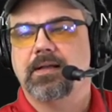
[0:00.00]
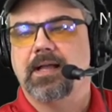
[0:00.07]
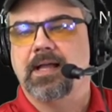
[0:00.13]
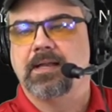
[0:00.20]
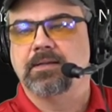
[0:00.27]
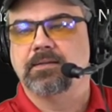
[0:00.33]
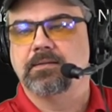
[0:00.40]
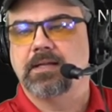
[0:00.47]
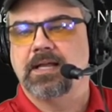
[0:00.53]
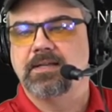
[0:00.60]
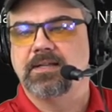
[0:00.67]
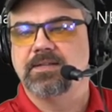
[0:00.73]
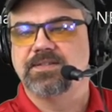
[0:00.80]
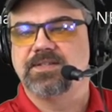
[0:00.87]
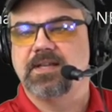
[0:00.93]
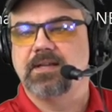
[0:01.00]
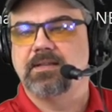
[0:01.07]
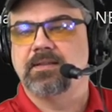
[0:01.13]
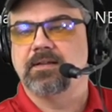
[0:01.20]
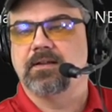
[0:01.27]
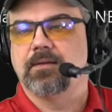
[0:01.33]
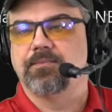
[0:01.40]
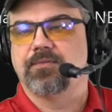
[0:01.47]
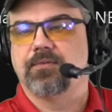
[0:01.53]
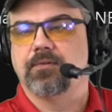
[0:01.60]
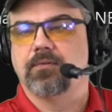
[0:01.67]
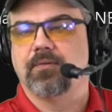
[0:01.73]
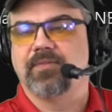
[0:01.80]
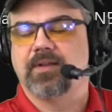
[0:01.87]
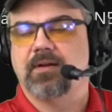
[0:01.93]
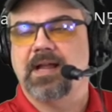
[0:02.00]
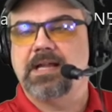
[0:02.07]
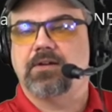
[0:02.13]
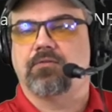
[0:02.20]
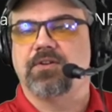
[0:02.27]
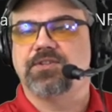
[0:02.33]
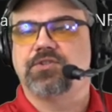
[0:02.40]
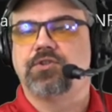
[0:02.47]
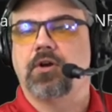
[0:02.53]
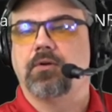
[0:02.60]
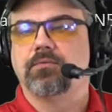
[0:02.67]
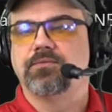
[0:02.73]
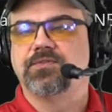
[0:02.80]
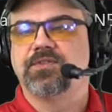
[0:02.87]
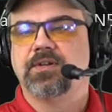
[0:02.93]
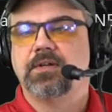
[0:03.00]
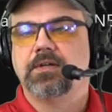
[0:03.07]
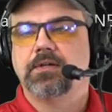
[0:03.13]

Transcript: and and didn't see anything come through over there. Hey, Chris Jones.